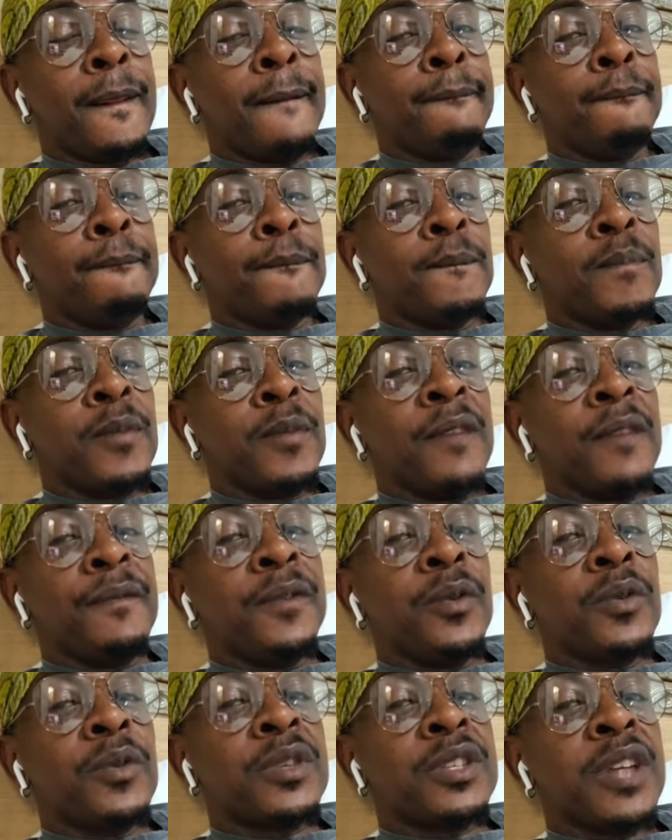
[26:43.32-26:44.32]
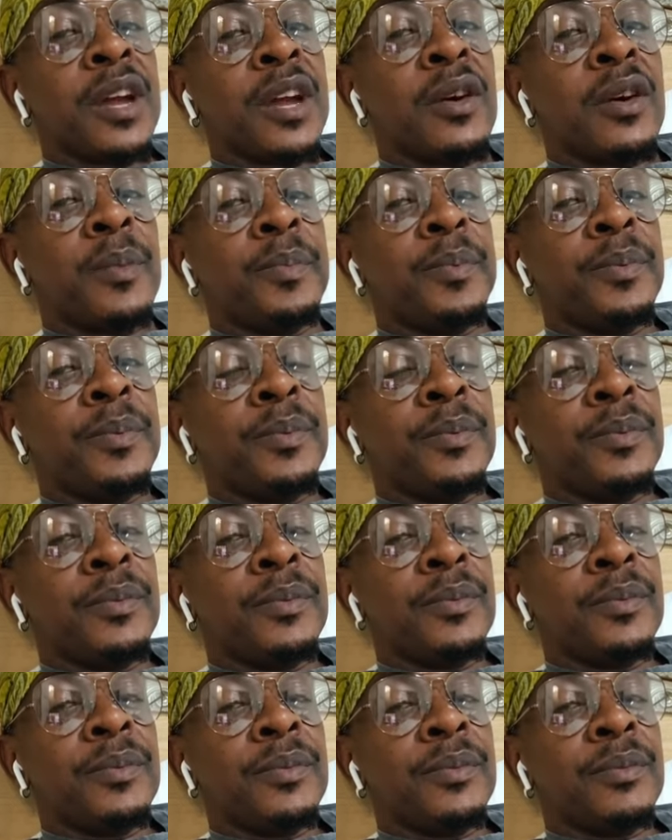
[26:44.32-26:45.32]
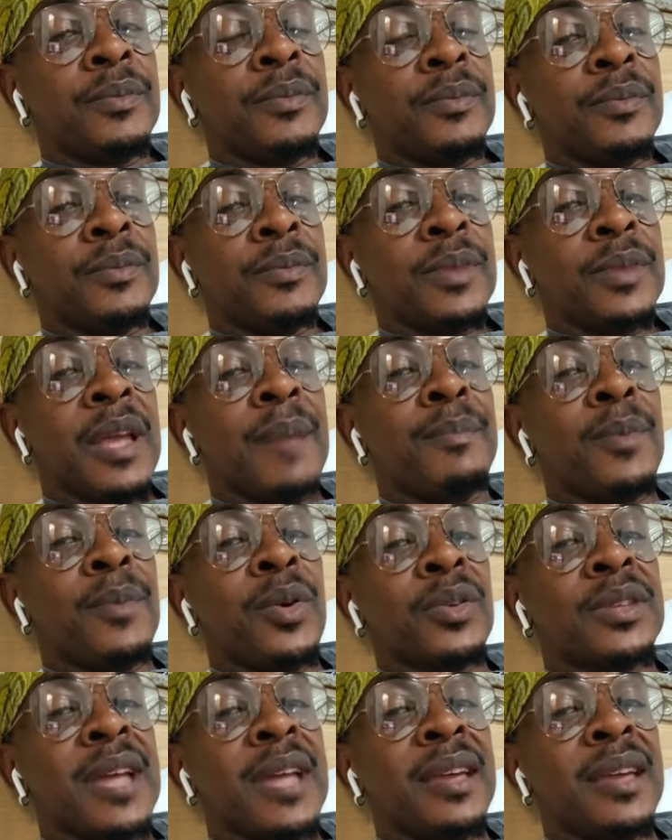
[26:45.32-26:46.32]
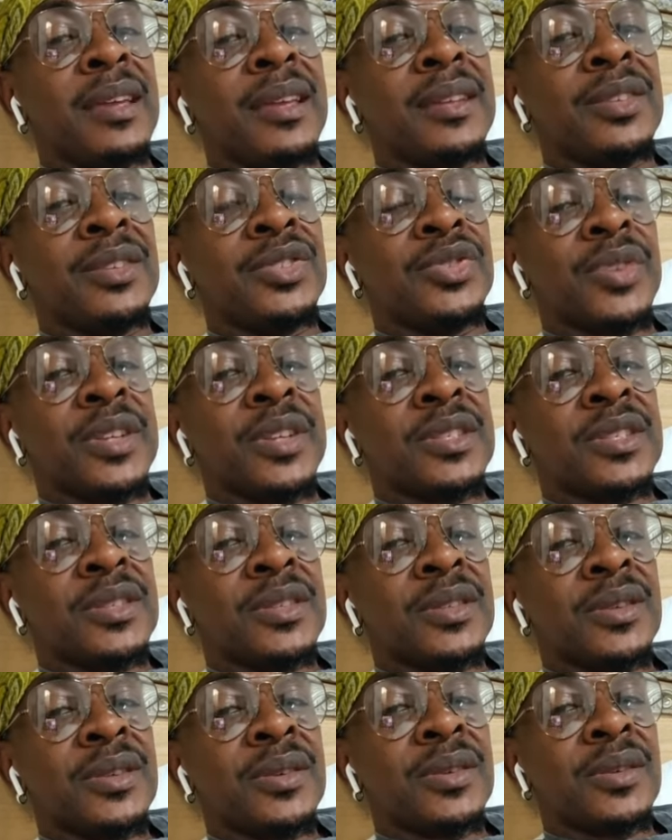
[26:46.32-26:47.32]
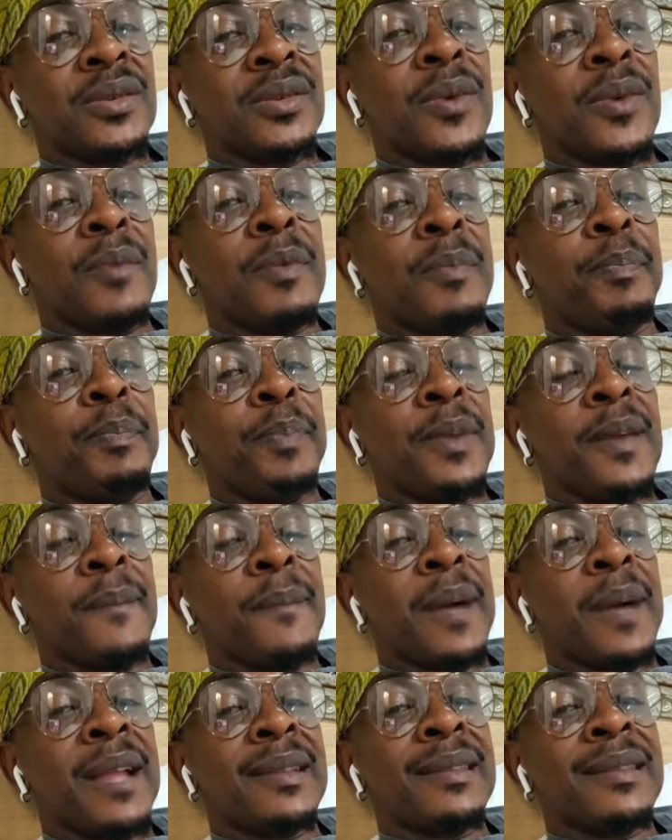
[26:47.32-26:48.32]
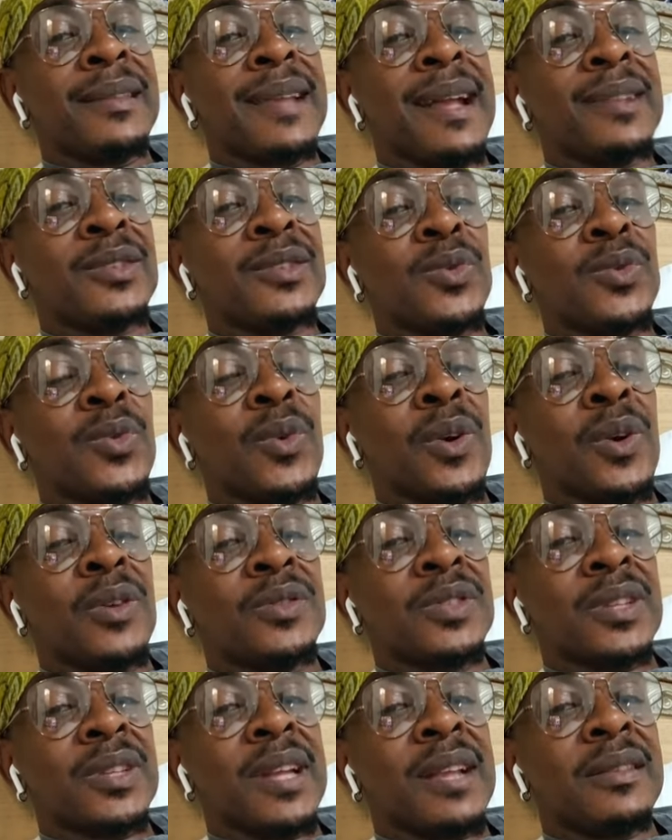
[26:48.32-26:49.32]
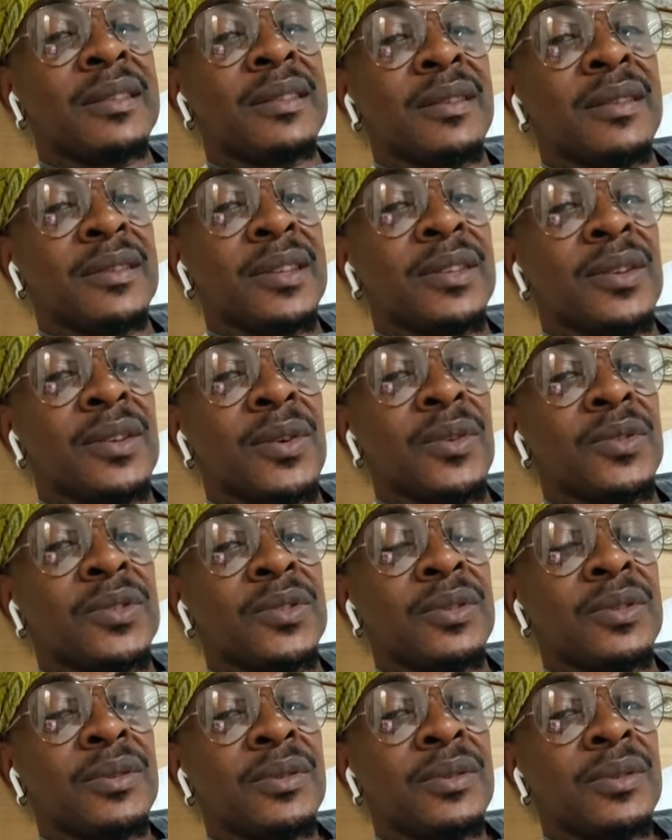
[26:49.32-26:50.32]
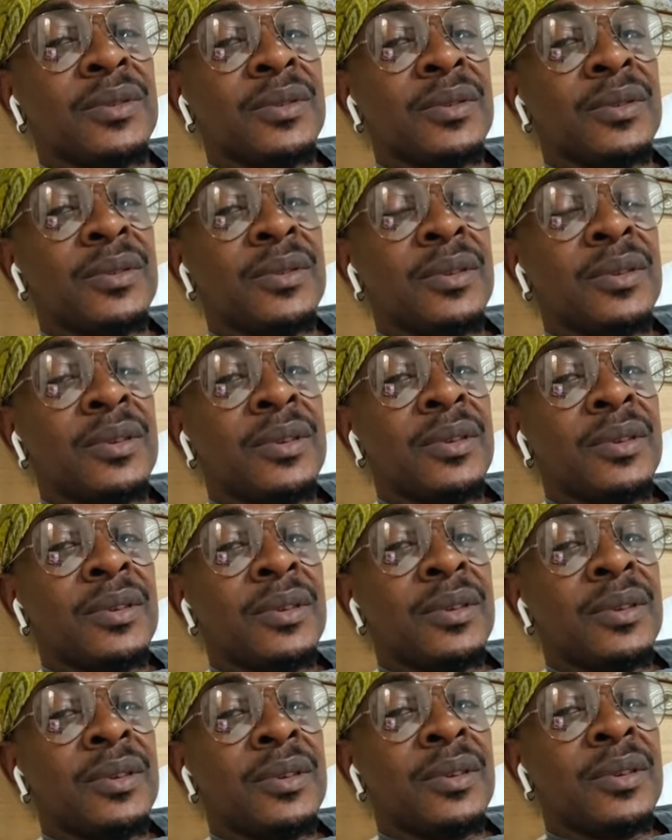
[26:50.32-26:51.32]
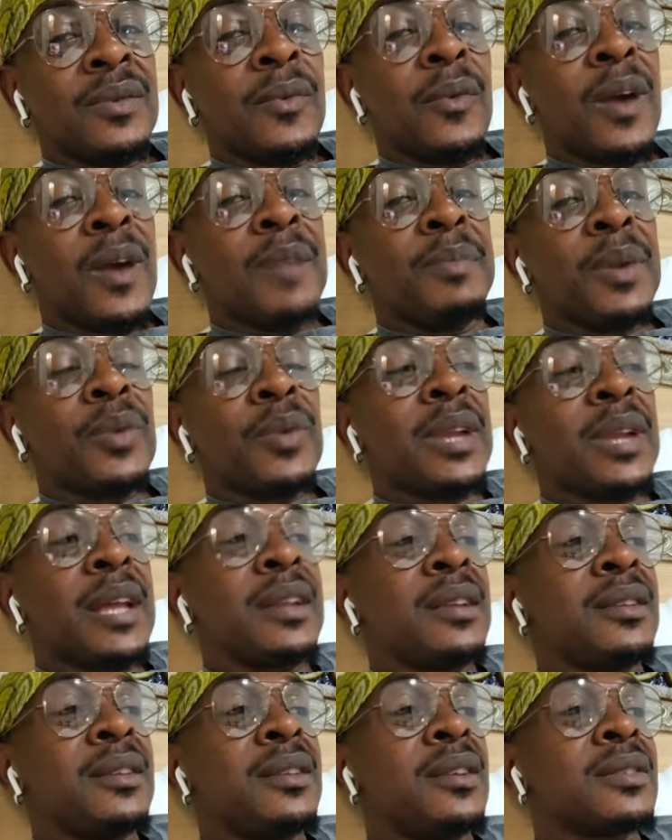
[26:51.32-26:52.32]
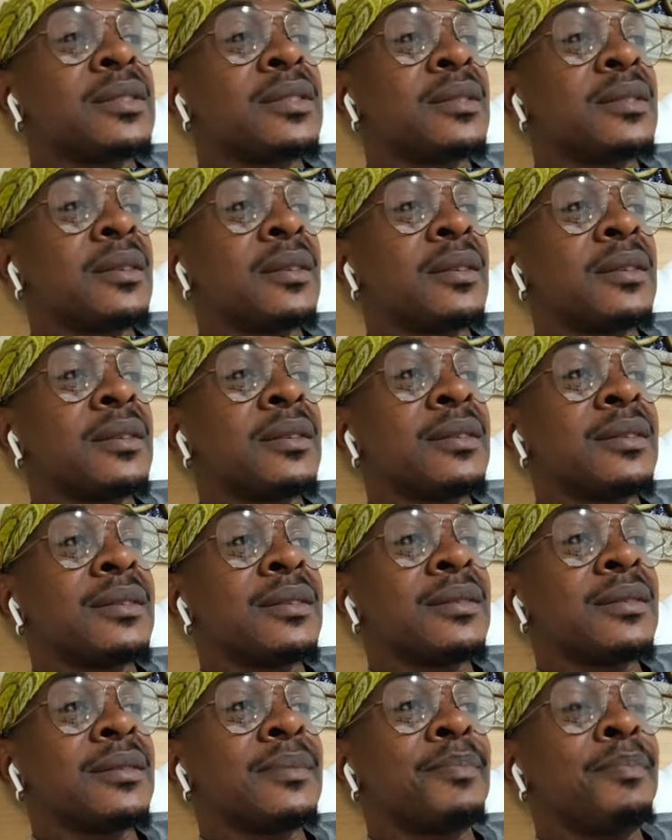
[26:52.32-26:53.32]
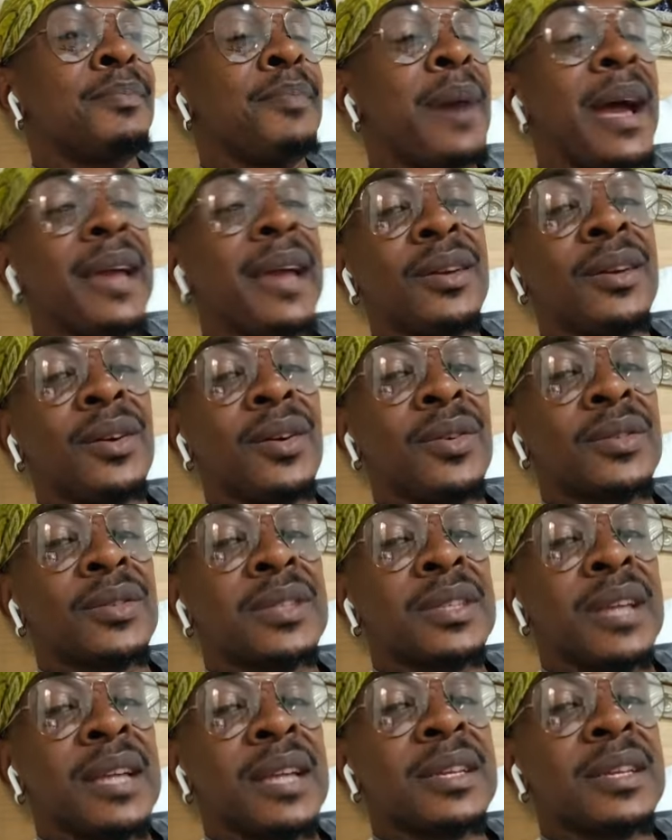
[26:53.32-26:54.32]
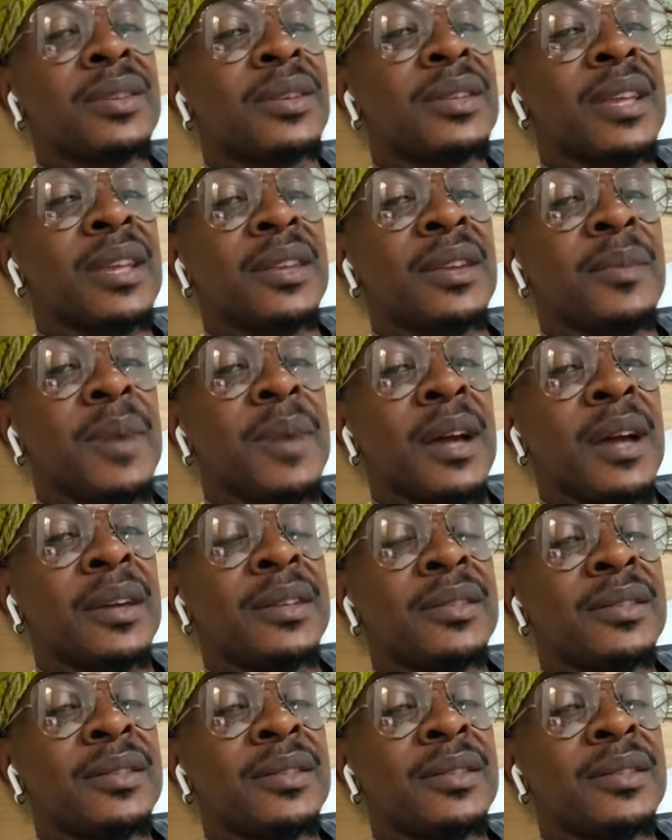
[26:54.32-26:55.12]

If you check up the amount of interest when me pay upon that 230,000, when me could have did just buy the house cash and not take no mortgage.